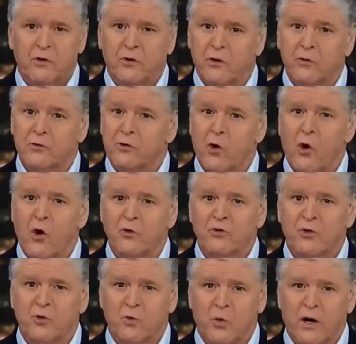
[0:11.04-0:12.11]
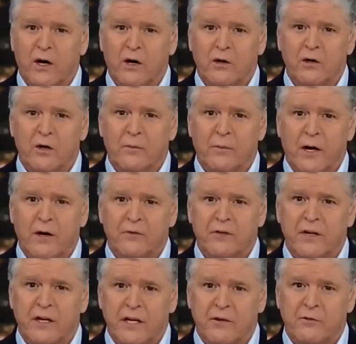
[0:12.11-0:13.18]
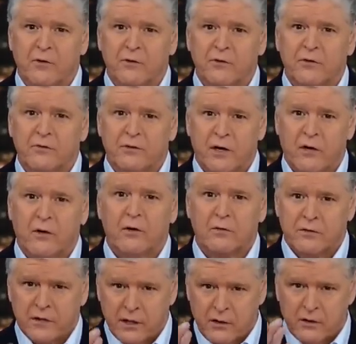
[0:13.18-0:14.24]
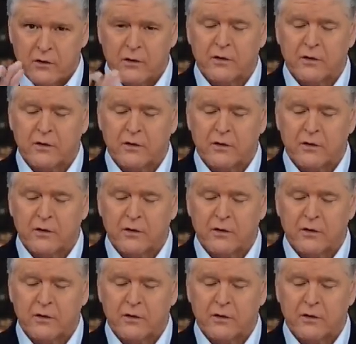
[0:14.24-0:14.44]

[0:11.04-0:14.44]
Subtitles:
knows all too well about the evils of terror. Take a look